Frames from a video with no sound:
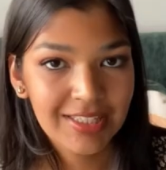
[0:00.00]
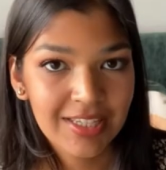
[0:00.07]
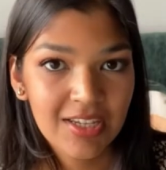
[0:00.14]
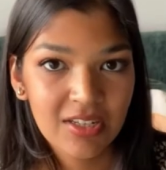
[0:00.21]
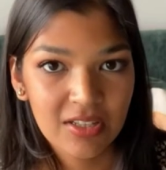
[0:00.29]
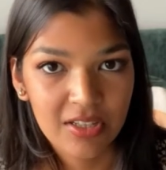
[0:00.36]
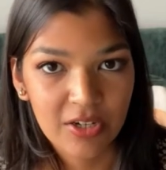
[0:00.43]
It's
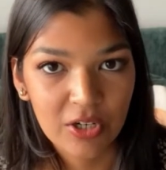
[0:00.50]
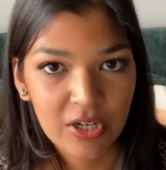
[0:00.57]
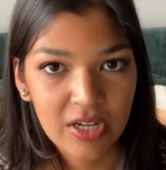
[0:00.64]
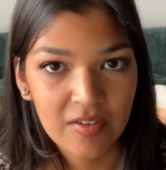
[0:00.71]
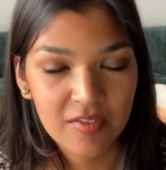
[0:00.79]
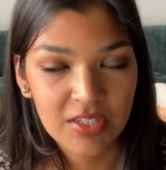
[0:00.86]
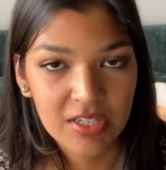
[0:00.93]
unclear
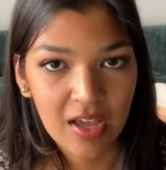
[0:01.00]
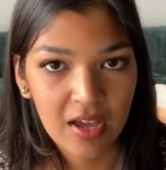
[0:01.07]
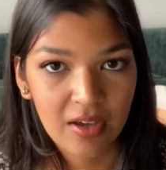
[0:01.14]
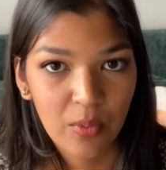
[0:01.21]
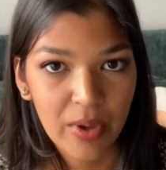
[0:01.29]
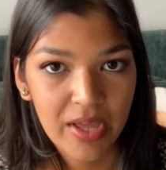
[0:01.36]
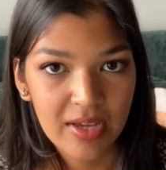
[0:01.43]
if
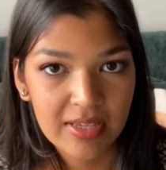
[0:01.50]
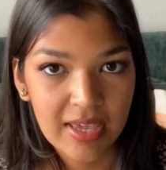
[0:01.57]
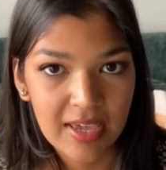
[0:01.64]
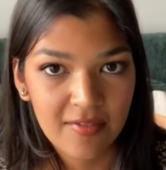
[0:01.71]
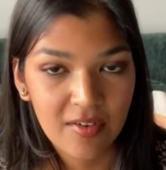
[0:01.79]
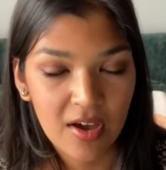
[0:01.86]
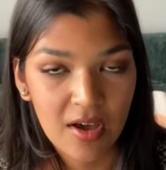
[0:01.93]
Sacagawea
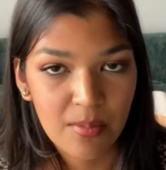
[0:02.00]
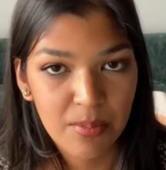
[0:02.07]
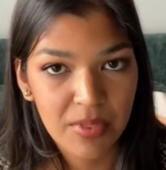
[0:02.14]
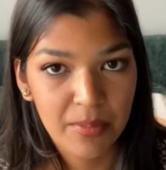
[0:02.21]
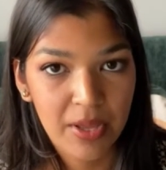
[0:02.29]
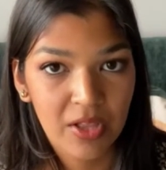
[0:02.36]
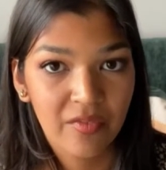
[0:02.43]
gave up
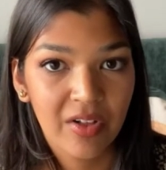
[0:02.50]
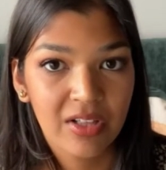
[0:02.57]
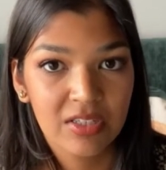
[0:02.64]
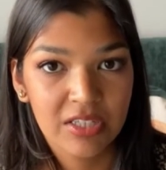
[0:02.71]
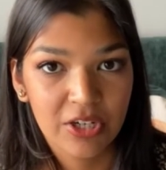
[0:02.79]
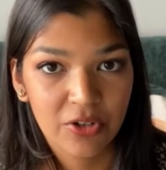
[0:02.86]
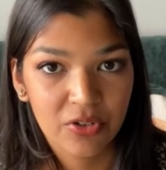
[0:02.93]
the belt
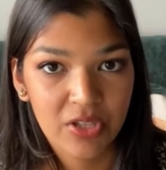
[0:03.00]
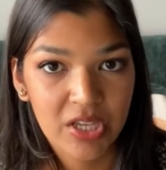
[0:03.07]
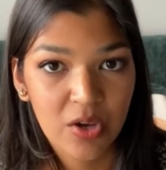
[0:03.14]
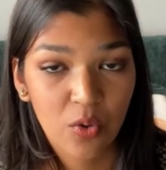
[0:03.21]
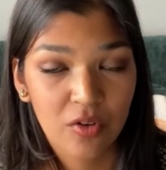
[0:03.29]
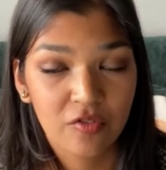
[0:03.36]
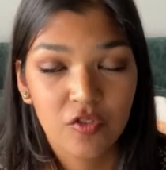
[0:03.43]

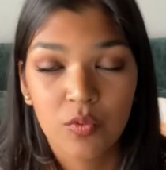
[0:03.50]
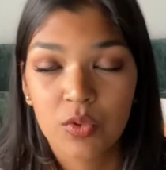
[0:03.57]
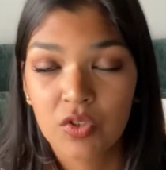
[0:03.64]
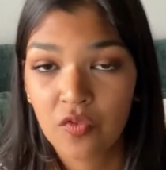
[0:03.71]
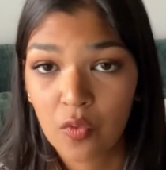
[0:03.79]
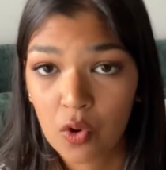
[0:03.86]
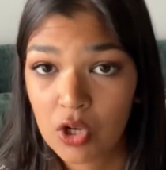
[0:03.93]
voluntarily or if she
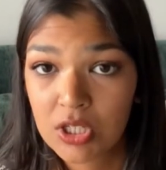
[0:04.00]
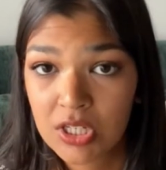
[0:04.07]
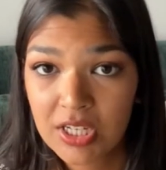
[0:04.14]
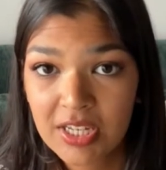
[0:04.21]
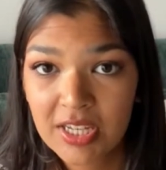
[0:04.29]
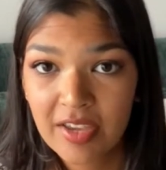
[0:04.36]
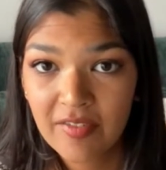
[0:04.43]
was
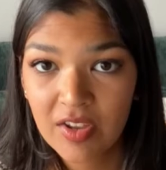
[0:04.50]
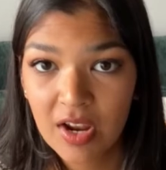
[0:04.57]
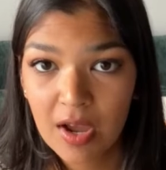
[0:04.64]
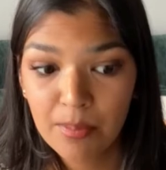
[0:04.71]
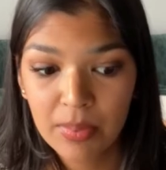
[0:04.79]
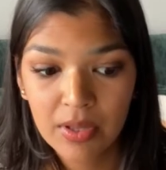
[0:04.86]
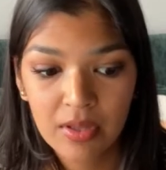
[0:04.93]
forced to give it
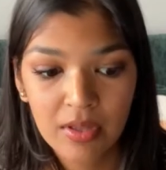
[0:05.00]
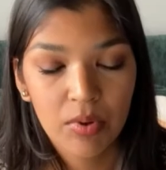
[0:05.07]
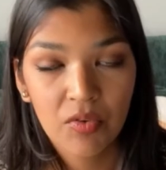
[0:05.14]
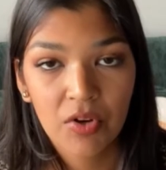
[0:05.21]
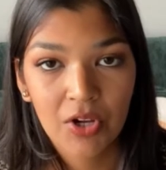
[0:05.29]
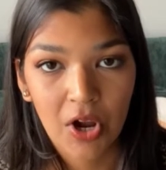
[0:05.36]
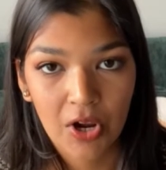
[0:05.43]
up,
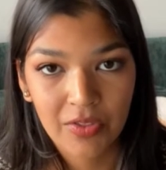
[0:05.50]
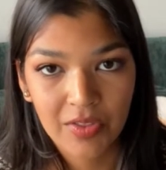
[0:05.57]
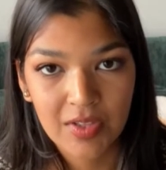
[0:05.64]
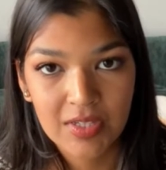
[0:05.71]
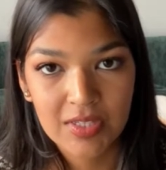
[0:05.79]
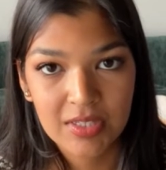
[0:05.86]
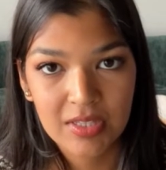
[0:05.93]
but
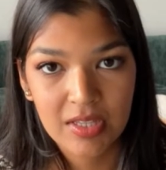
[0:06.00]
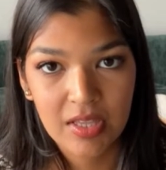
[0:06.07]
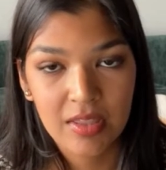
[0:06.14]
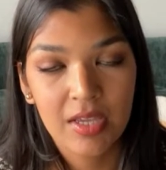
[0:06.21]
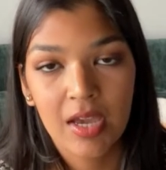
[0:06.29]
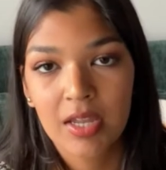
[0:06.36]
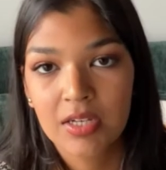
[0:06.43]
regardless,
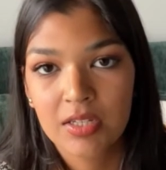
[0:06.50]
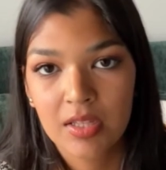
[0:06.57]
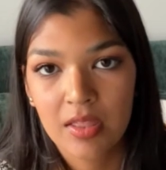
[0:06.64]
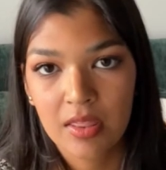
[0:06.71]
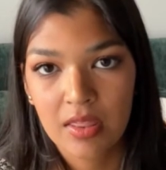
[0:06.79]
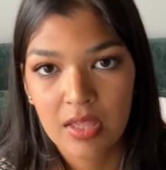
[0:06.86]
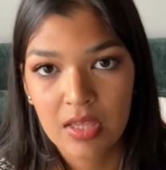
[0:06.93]
in the end,
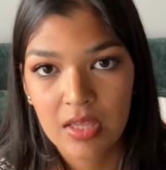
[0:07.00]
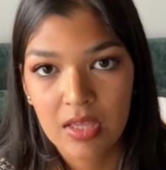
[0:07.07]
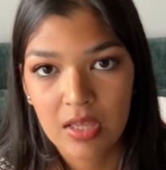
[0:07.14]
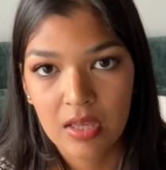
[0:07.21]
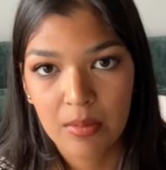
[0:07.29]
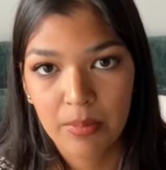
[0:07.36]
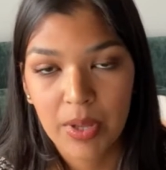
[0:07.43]

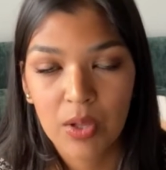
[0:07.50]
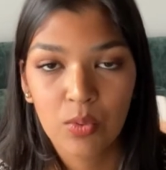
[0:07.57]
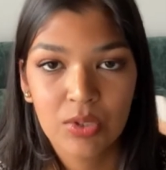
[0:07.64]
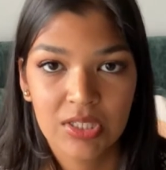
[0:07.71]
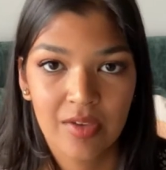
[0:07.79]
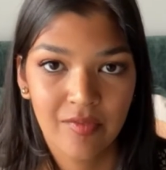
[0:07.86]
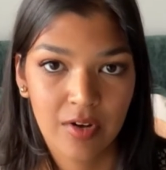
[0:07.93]
the belt
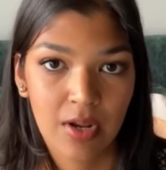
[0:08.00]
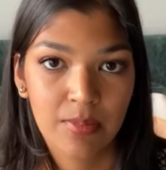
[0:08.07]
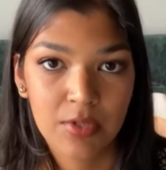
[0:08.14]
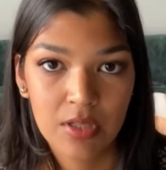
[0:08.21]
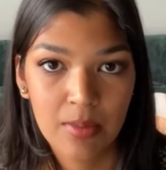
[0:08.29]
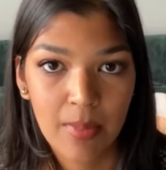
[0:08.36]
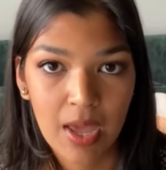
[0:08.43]
was given
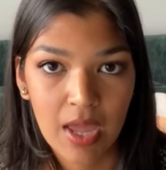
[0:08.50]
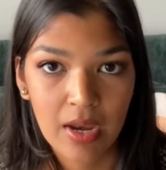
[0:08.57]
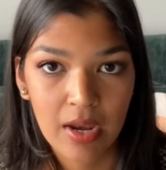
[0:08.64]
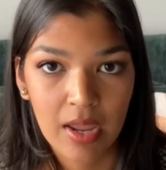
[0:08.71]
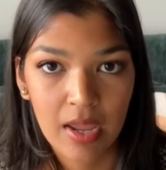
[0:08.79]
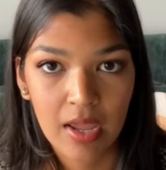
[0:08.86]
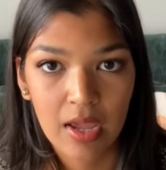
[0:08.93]
up to the
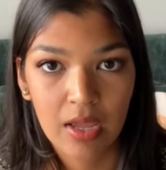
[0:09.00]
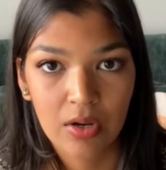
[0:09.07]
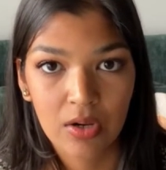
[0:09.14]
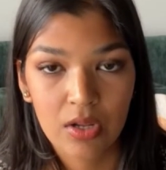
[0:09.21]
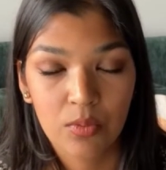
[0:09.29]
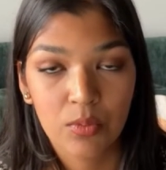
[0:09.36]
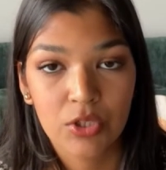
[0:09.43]
men
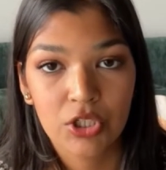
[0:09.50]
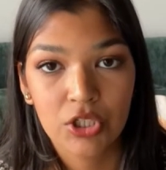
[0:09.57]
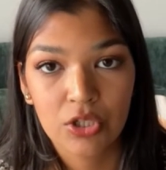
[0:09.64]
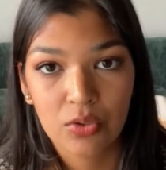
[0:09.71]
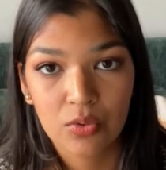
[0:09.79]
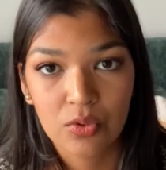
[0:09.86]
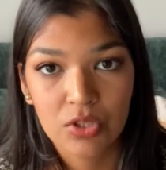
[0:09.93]
and it was
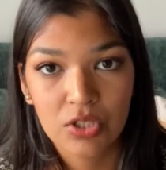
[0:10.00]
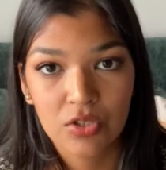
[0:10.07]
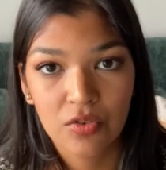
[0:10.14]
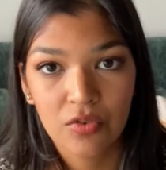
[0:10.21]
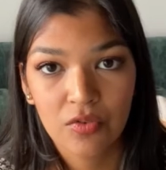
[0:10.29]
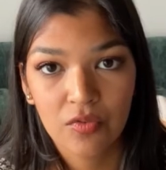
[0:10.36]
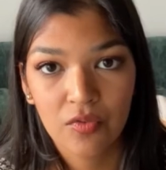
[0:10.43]
used
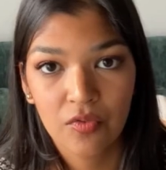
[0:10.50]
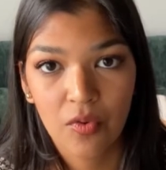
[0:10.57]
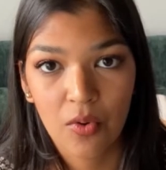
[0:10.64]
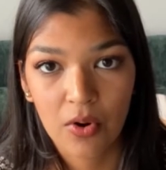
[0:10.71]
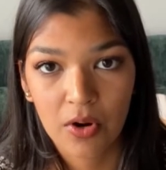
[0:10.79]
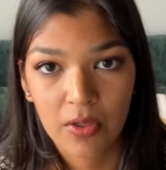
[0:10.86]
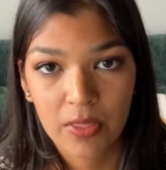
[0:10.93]

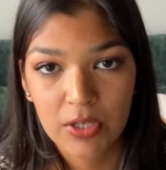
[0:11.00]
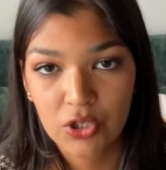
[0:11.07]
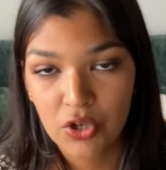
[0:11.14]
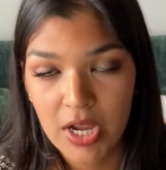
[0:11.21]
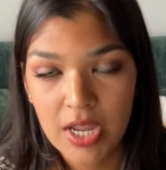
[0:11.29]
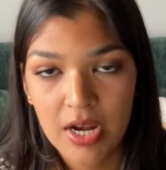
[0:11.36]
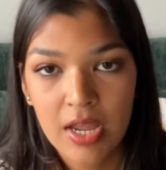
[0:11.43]
for the
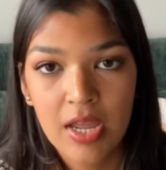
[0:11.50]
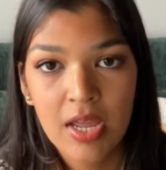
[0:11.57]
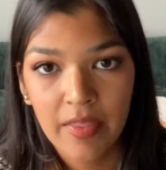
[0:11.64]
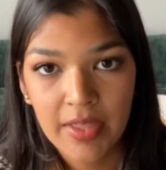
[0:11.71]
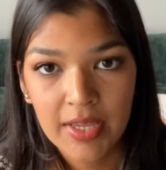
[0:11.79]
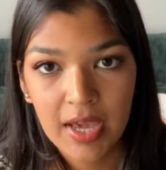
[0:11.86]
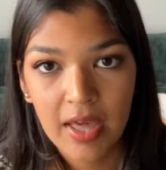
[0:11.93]
trade,
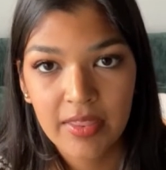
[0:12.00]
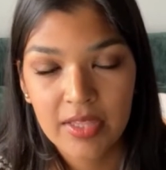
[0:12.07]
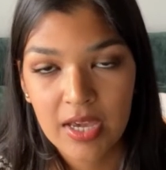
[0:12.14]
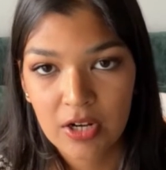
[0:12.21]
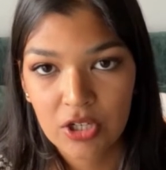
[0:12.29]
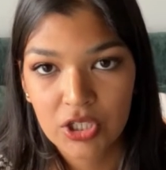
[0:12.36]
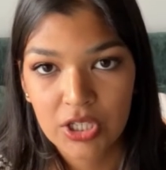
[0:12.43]
and they got the
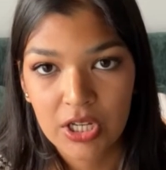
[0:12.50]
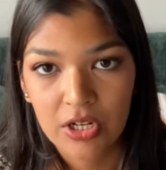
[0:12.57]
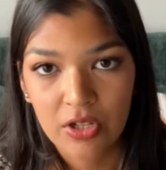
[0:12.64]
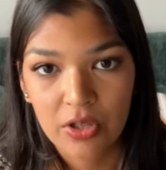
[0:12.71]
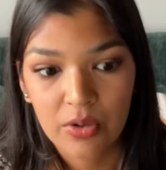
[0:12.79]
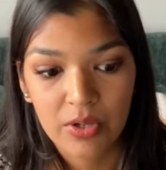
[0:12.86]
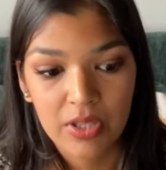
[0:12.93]
otterskin
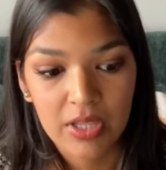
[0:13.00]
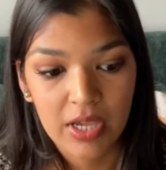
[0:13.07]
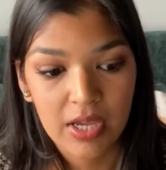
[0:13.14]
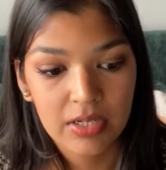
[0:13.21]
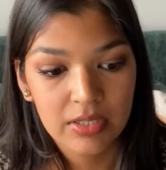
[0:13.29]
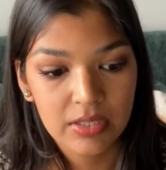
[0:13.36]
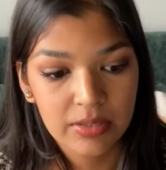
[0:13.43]
cloak in
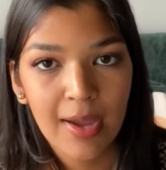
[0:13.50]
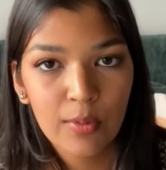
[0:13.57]
the end.